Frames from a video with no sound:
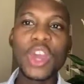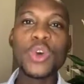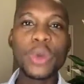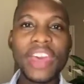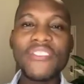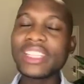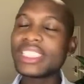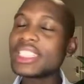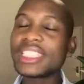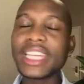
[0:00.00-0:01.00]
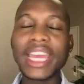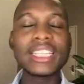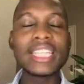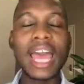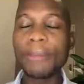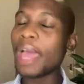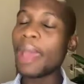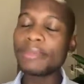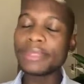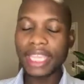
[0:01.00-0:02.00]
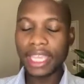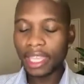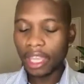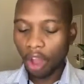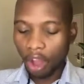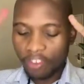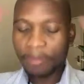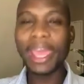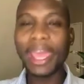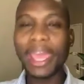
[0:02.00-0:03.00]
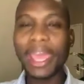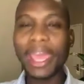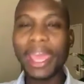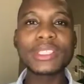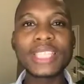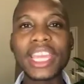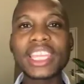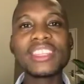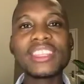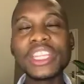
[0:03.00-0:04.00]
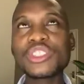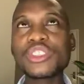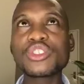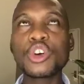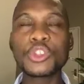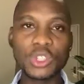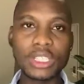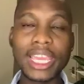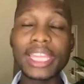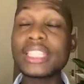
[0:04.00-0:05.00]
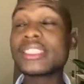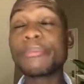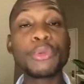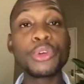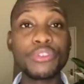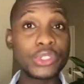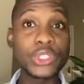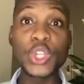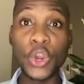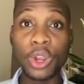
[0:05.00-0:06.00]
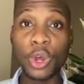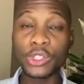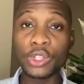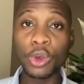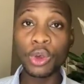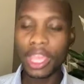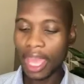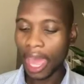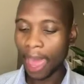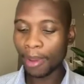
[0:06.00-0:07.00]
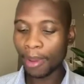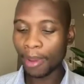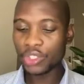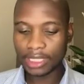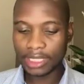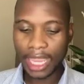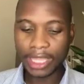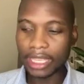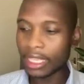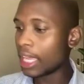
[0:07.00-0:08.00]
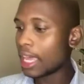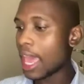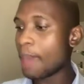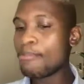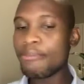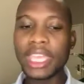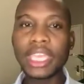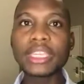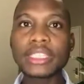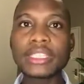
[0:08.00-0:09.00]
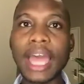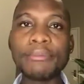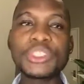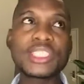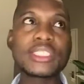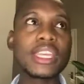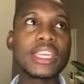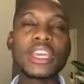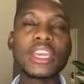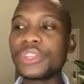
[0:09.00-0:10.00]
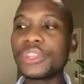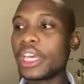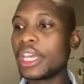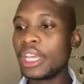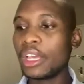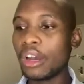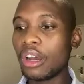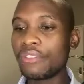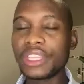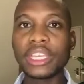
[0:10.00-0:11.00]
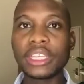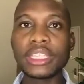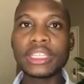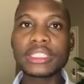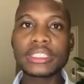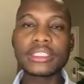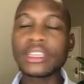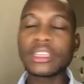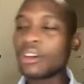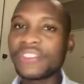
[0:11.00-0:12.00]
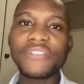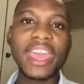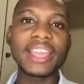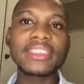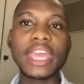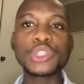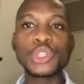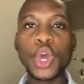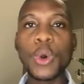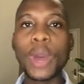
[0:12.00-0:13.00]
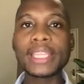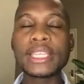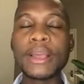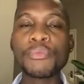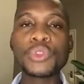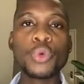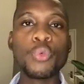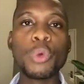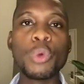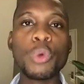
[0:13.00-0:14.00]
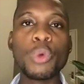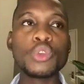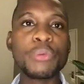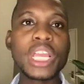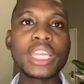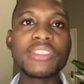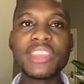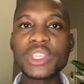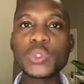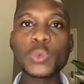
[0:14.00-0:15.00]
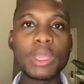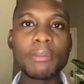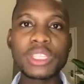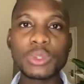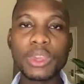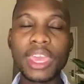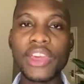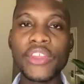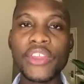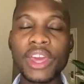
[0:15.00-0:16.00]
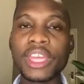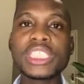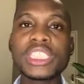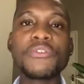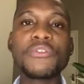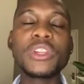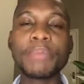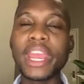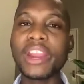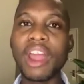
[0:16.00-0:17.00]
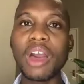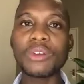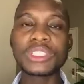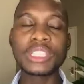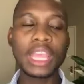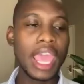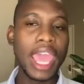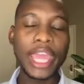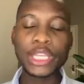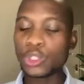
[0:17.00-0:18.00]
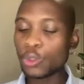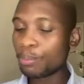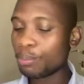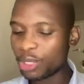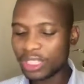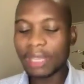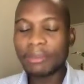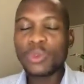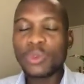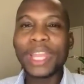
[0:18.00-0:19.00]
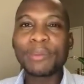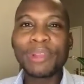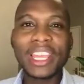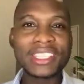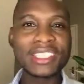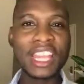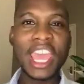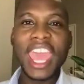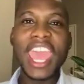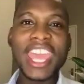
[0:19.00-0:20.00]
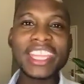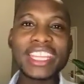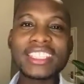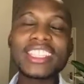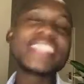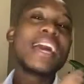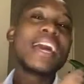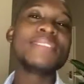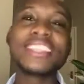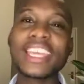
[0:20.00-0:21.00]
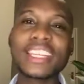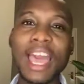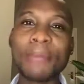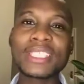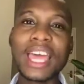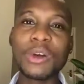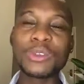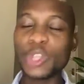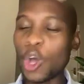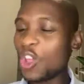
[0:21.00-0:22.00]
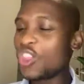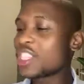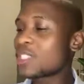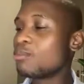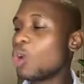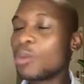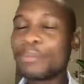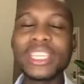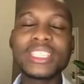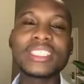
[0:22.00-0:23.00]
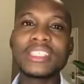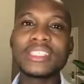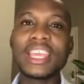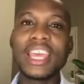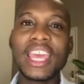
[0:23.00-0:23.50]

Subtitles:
Whoever did that, I'm taking off my head. I was like, that is so straight. And it's a beautiful story also about just taking a mix. I'm just thinking of the fact that, you know what, when you bring these women together, different backgrounds, and you put them in one place, and there's something that comes out, all these small pieces,